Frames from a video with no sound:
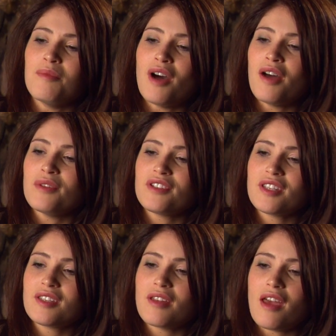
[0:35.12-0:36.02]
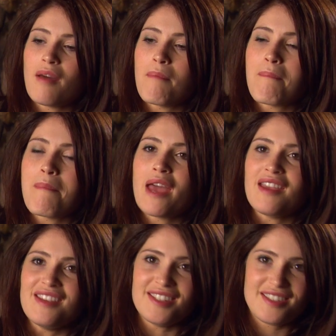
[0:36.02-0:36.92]
I was just
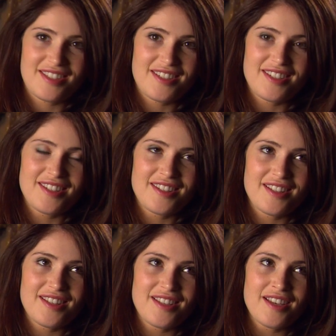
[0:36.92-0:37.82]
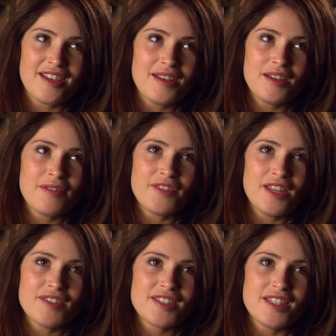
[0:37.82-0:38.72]
amazed. I've
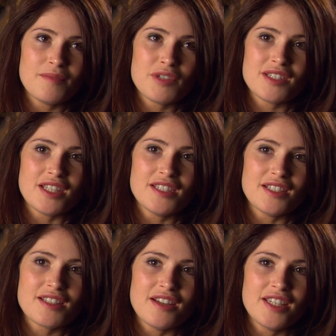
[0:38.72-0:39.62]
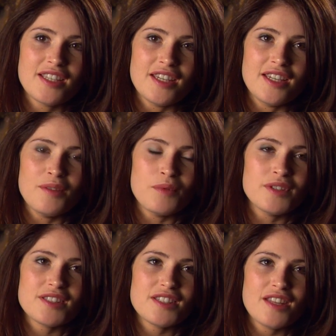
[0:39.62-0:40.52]
never seen prosthetics like it.
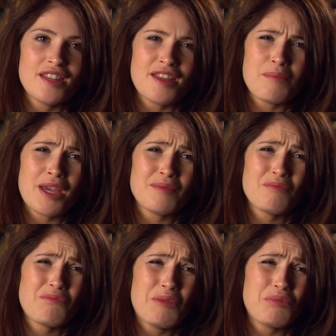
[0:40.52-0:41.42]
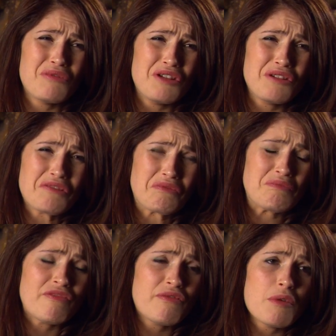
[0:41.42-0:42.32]
They made people look
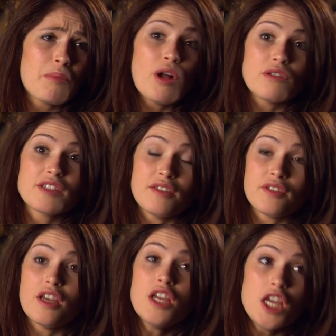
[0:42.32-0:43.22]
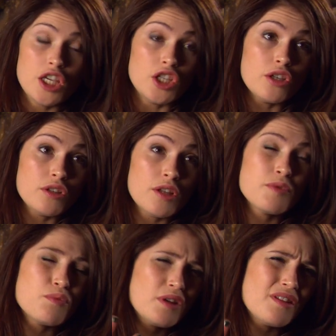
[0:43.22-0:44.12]
repulsive, and you know, there
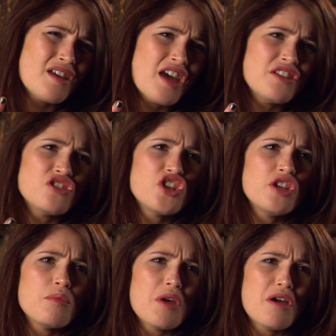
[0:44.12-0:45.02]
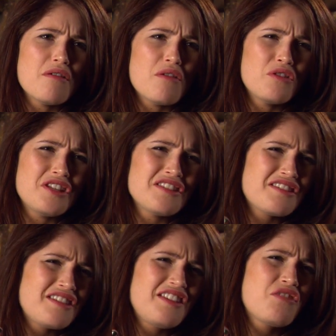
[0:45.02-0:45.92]
was one that had a tumour on
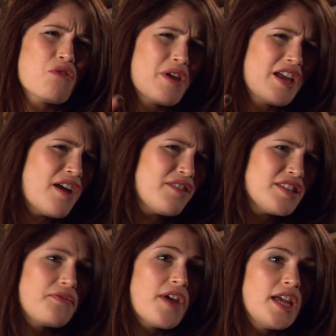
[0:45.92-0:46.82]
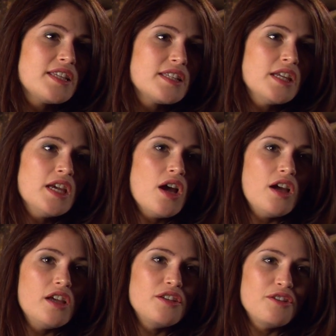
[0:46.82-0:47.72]
its growing out of its face, and
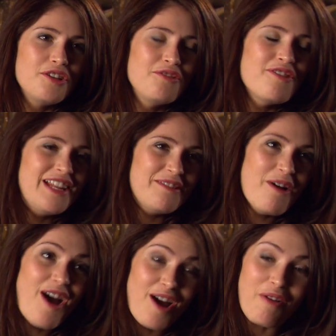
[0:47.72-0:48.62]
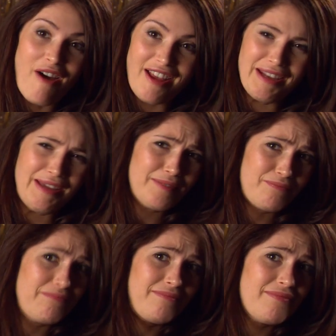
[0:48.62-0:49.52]
you really were quite like
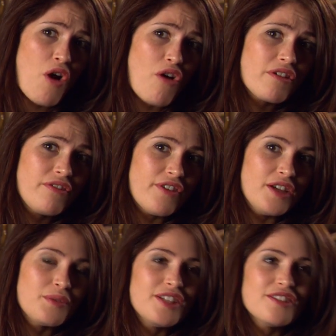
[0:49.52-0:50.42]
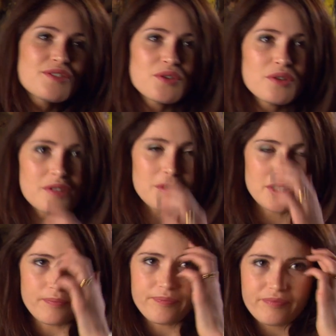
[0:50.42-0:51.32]
horrified when you saw
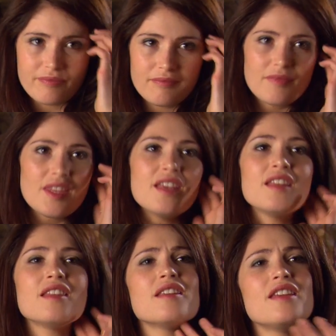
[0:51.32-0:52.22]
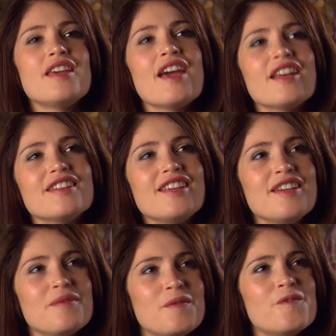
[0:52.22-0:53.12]
them, and yet
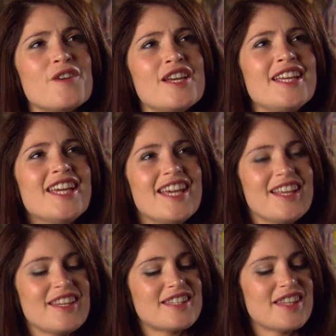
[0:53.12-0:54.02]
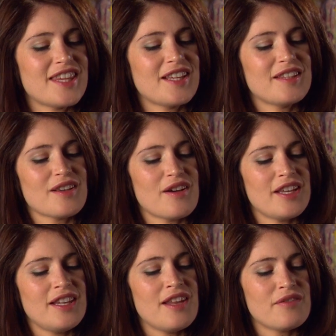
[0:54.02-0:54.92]
it's the thing that
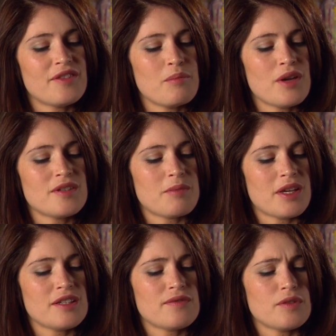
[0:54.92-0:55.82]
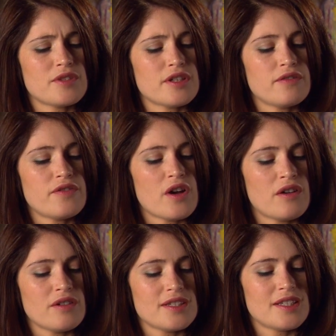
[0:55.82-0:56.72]
I love the most about this film so
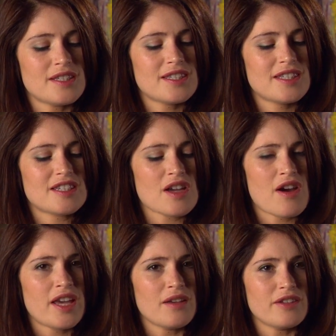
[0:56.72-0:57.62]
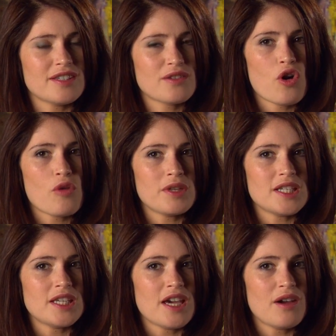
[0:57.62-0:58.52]
far is this style, this
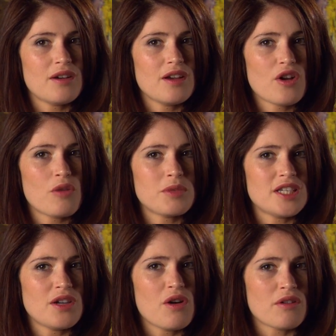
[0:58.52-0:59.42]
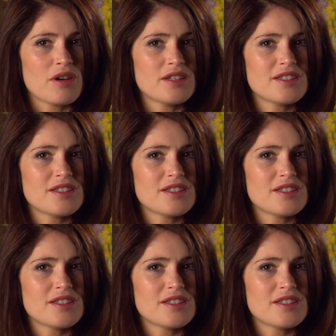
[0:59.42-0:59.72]
comedy horror